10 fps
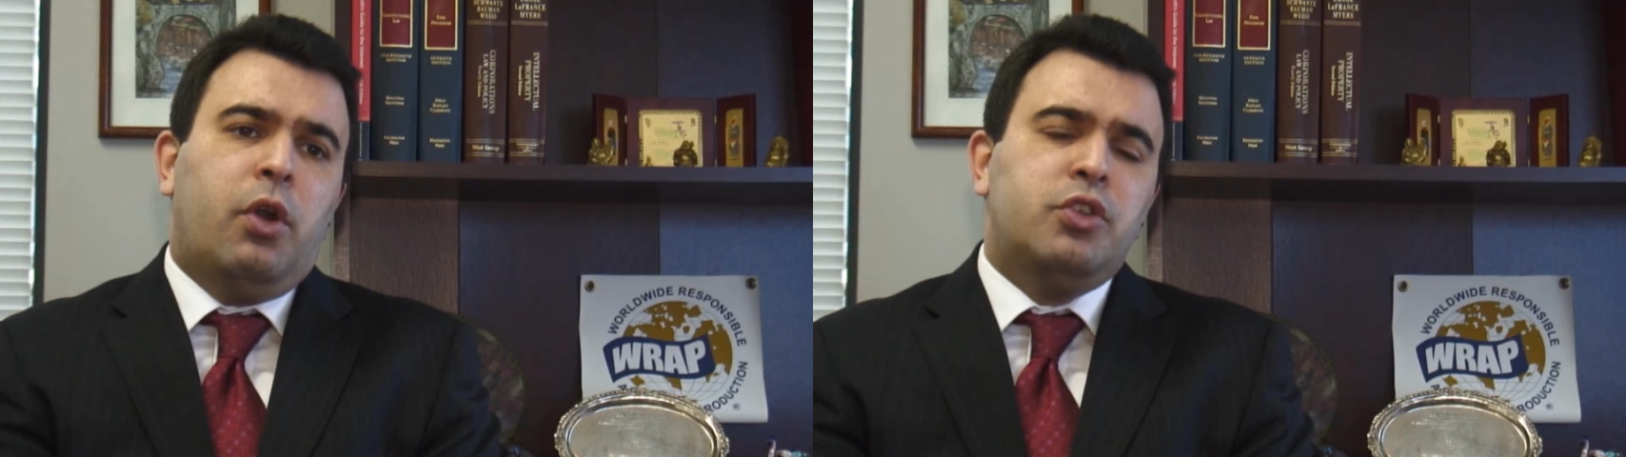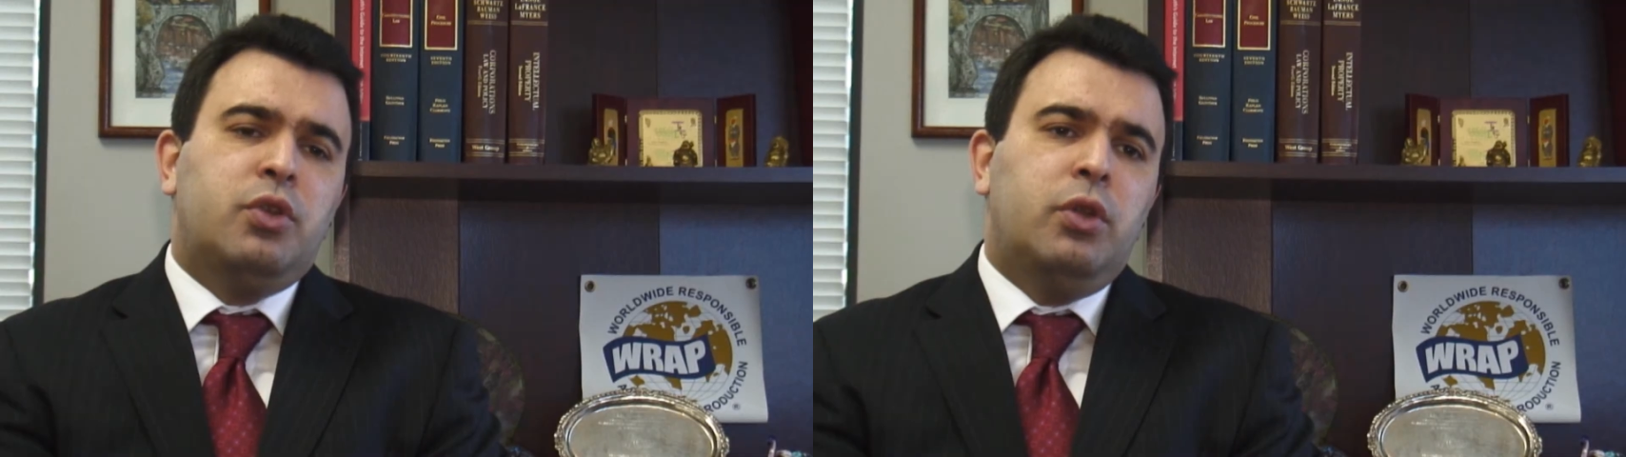
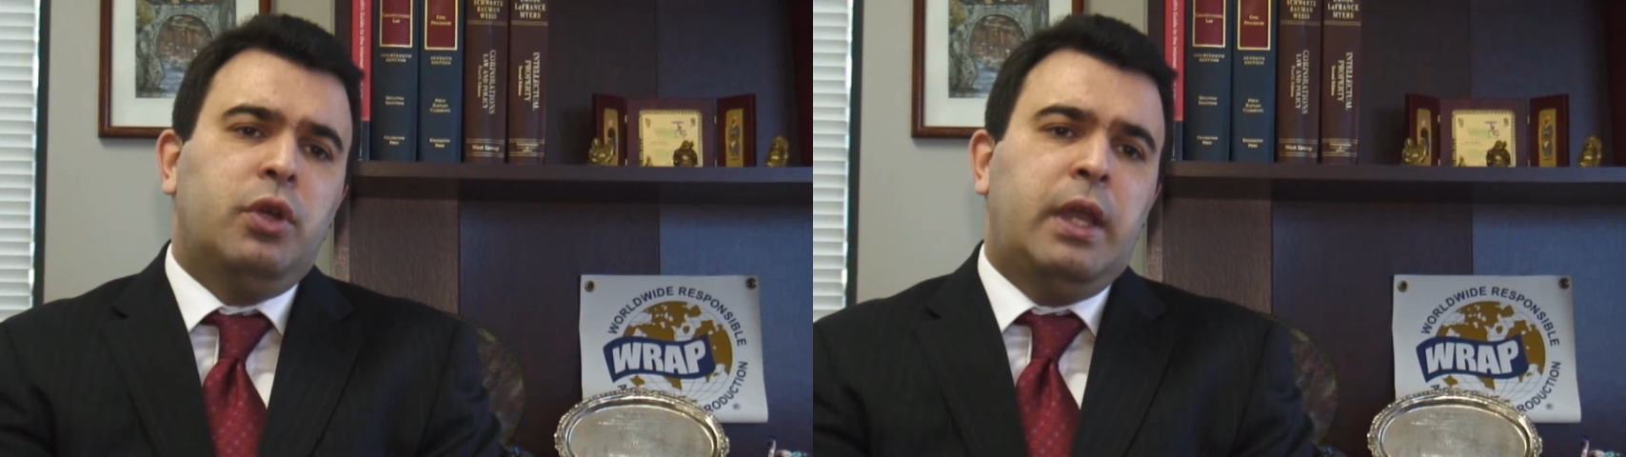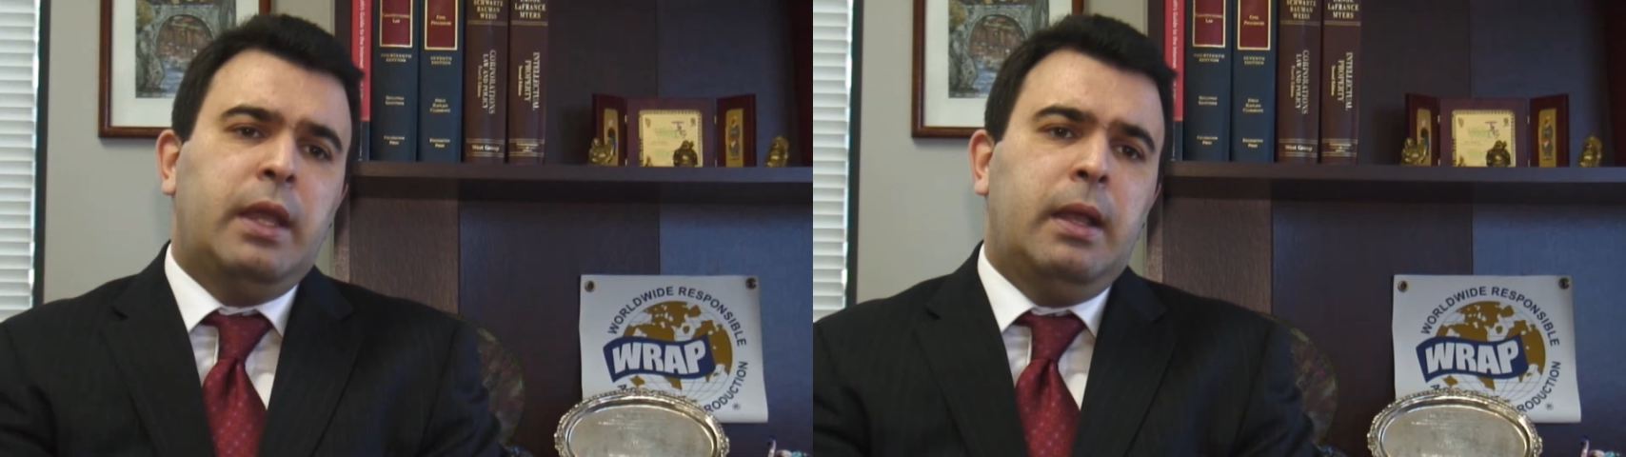also
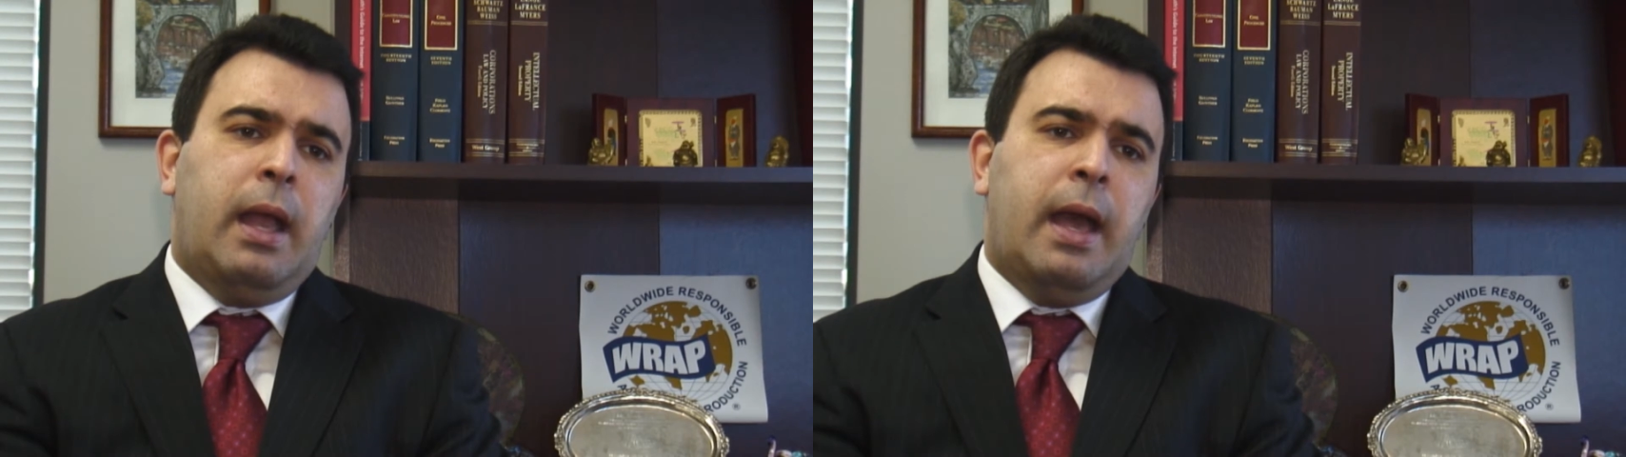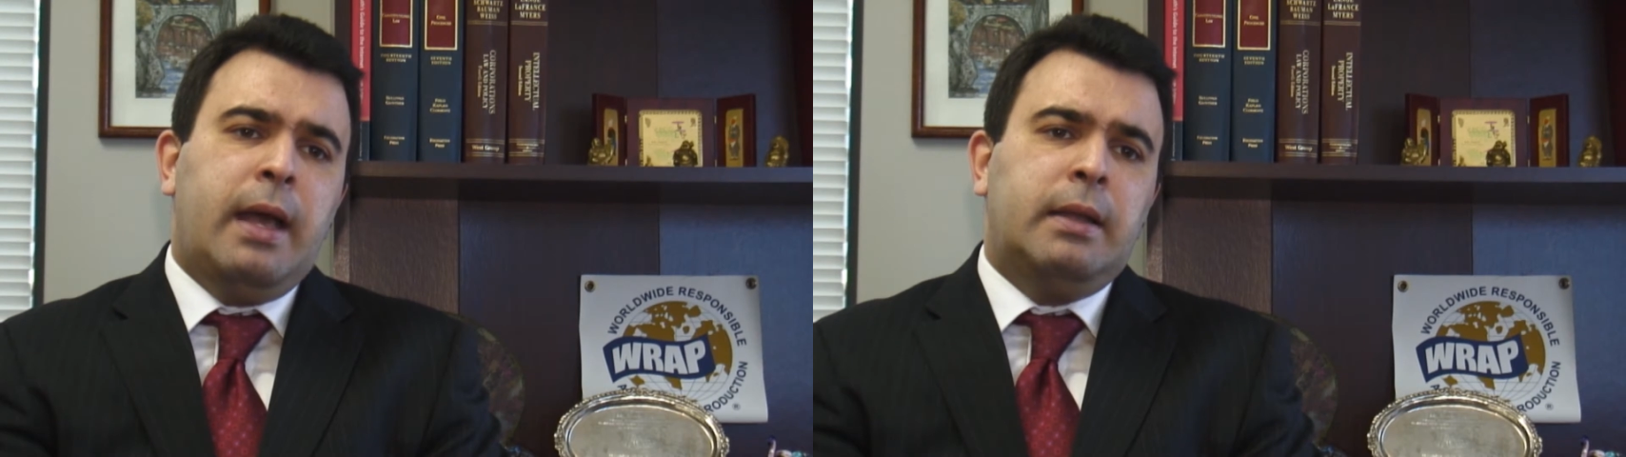looking
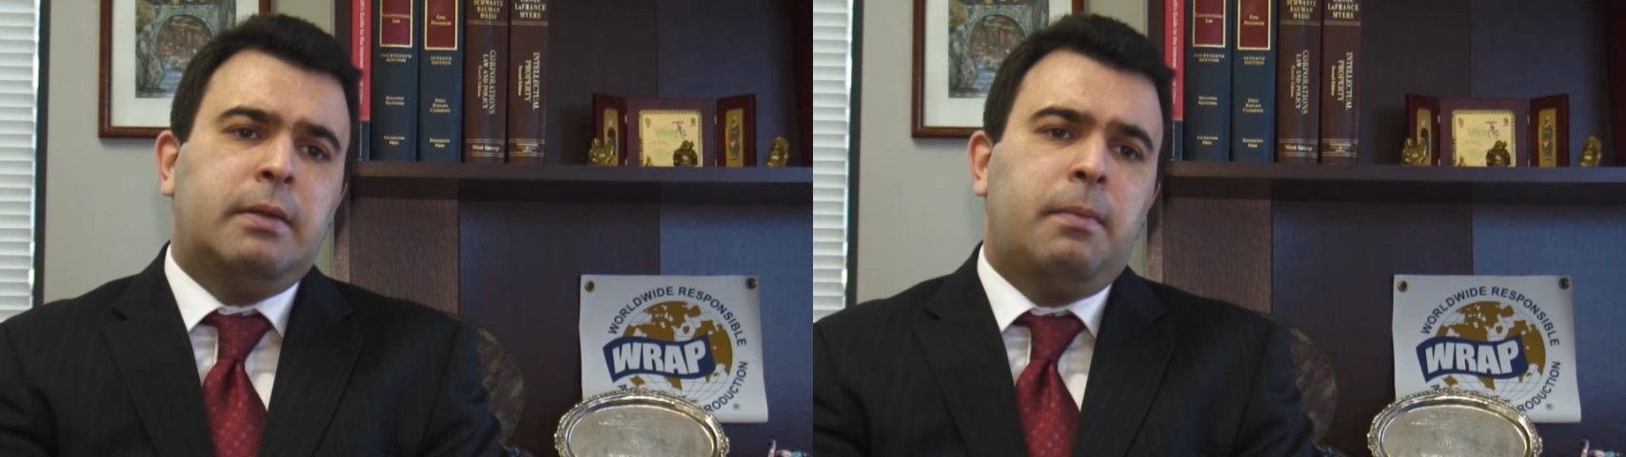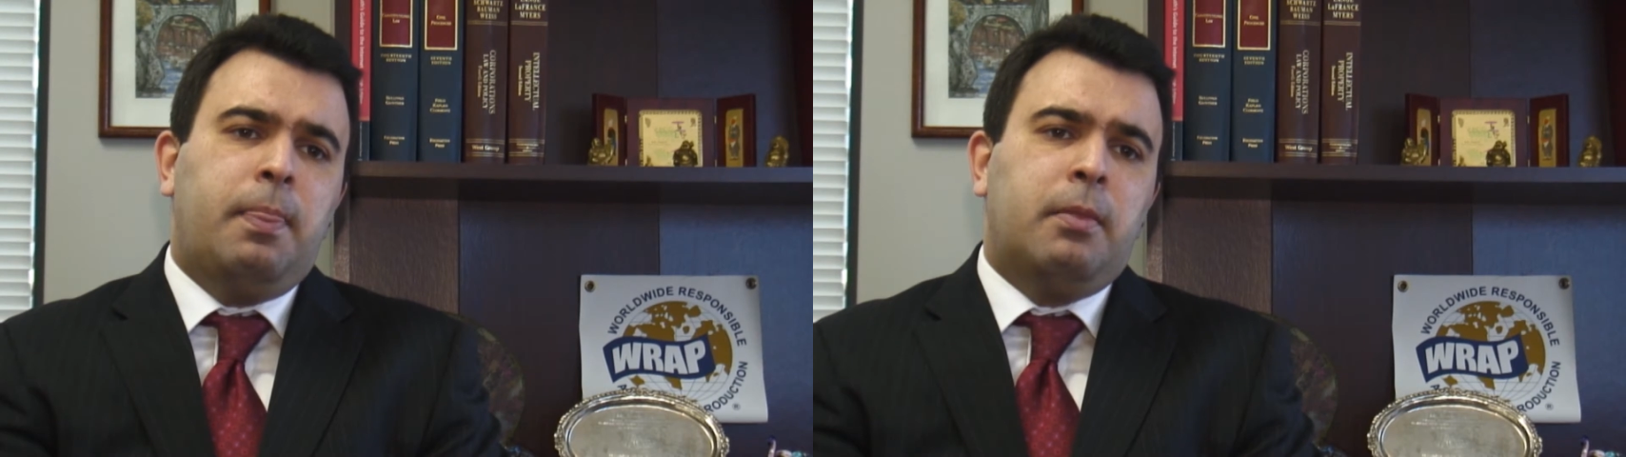at